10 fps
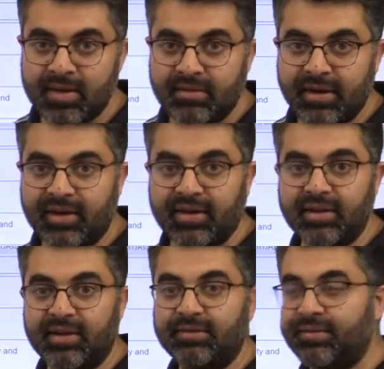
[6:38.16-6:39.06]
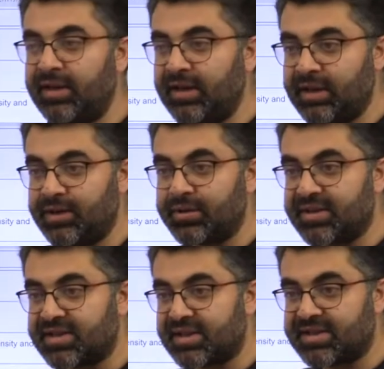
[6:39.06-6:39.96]
Right, here we need to
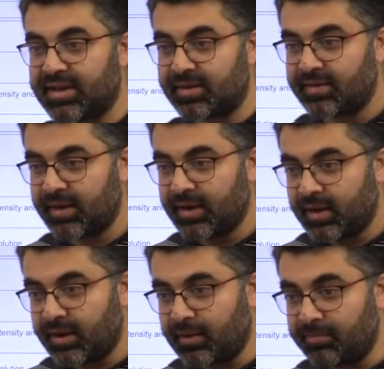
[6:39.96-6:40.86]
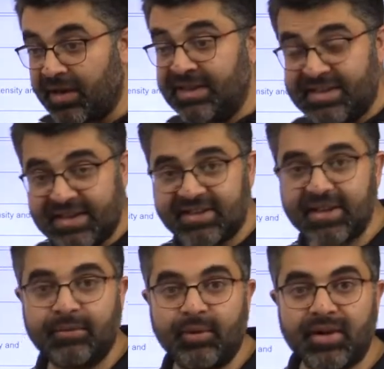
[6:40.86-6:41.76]
discuss the in
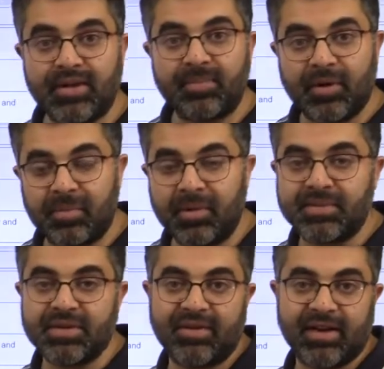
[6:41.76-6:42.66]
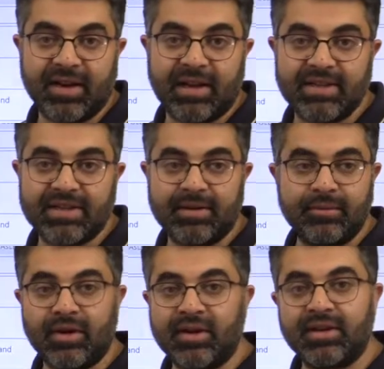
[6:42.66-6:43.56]
detail what are the problems of agriculture and
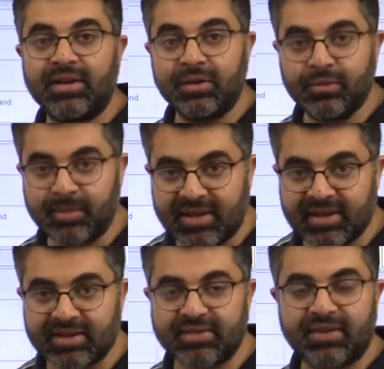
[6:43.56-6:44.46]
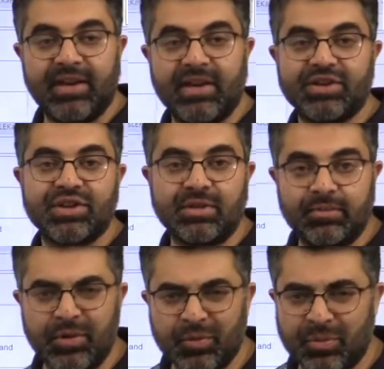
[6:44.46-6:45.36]
what are the new methods of
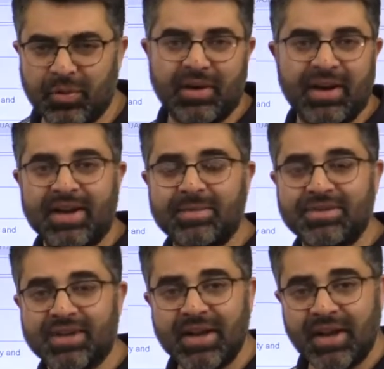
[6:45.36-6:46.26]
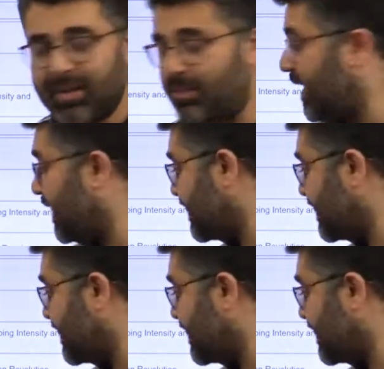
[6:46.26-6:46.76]
irrigation, new programs, applied